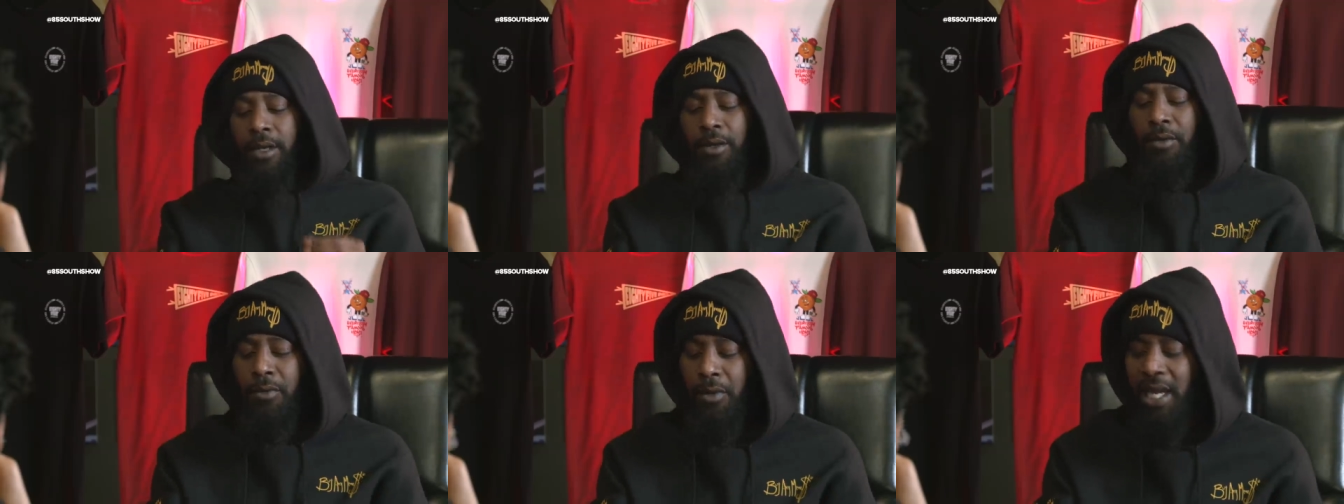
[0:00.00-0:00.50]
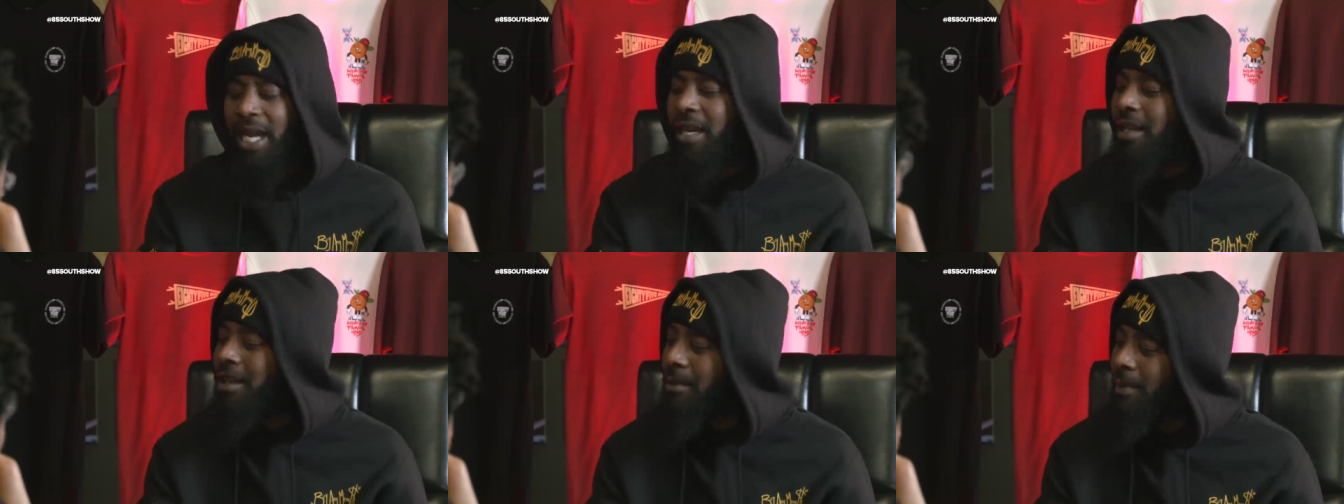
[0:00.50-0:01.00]
Kirk Franklin. Out
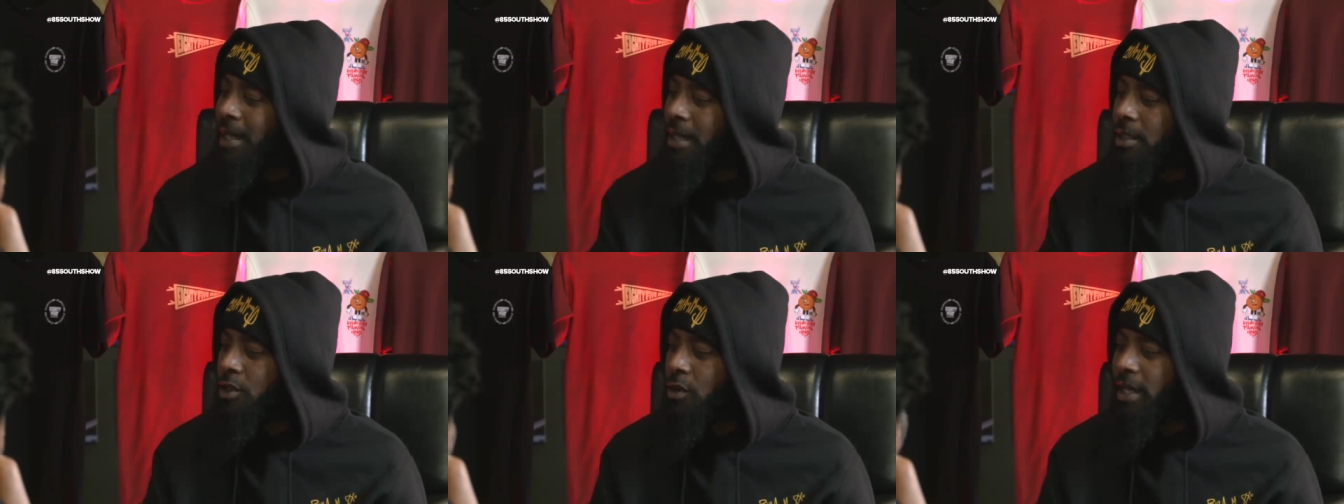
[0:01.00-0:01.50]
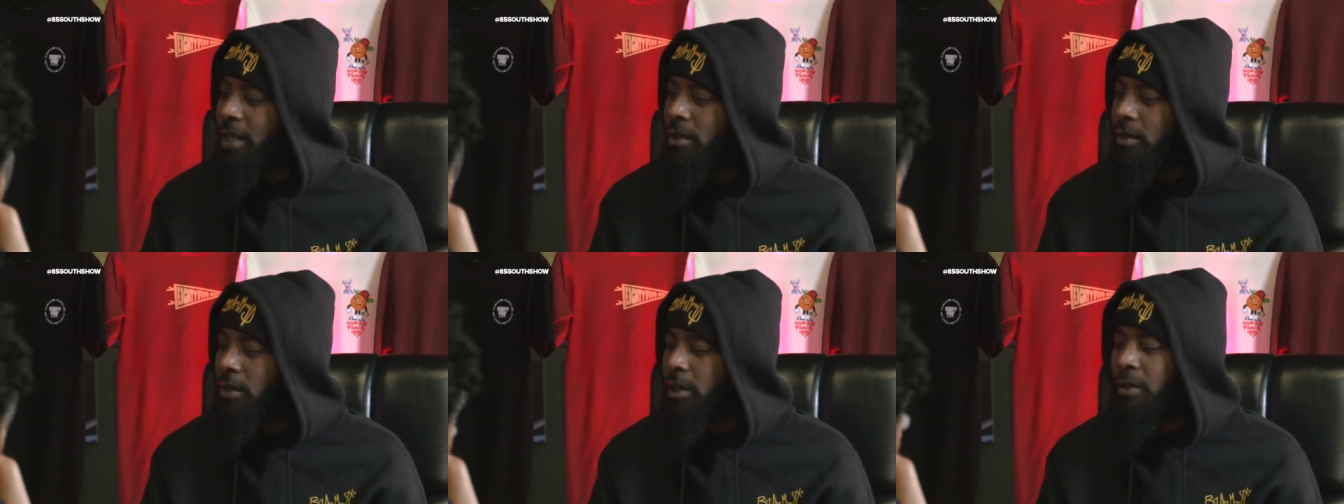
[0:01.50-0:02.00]
of everybody that try
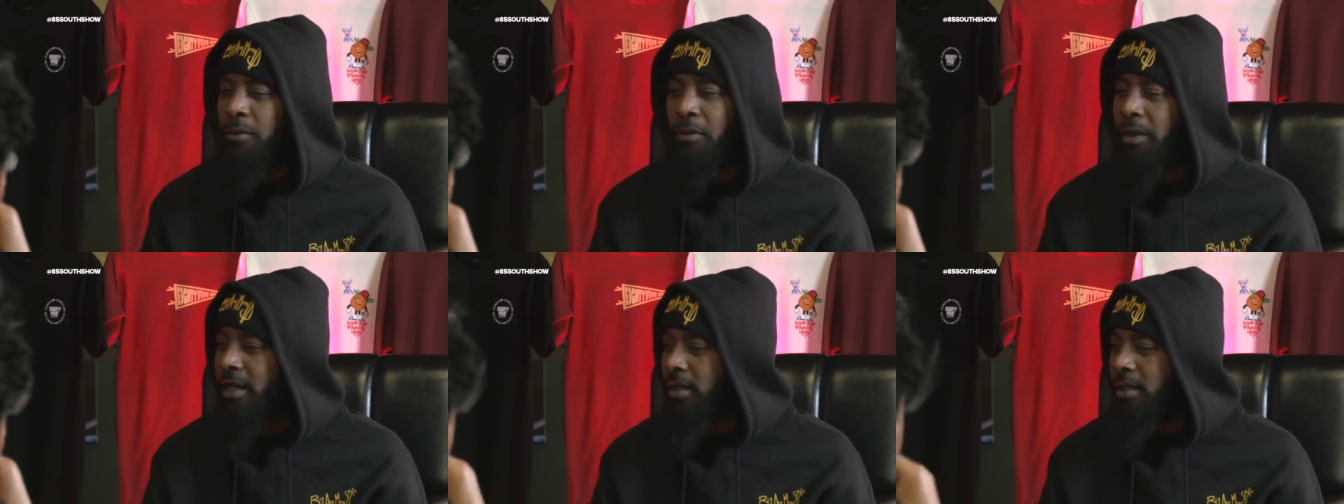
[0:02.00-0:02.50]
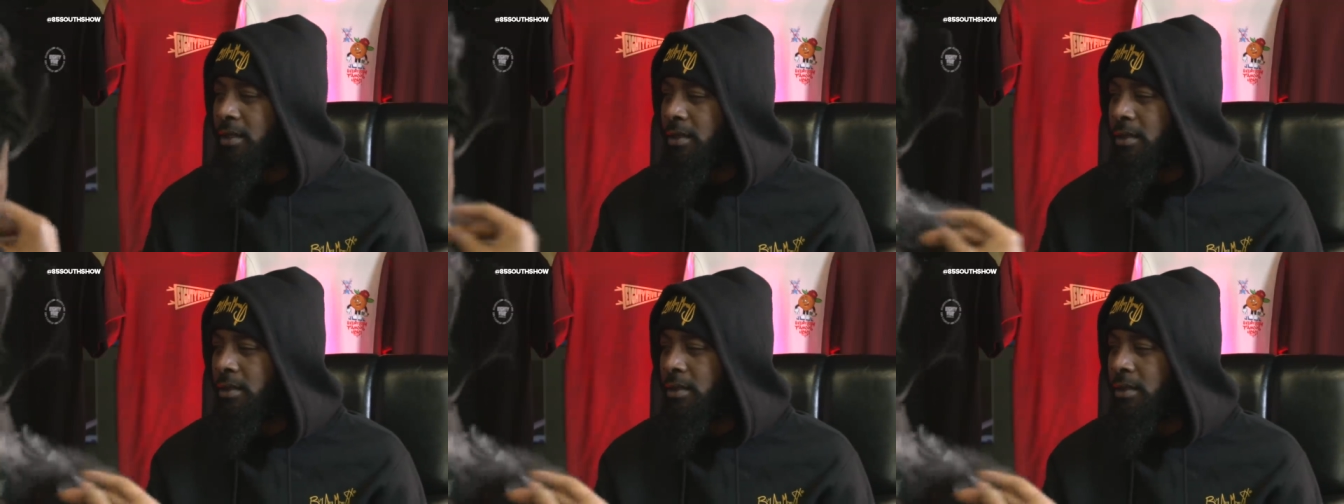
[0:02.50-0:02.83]
though, Kirk Franklin.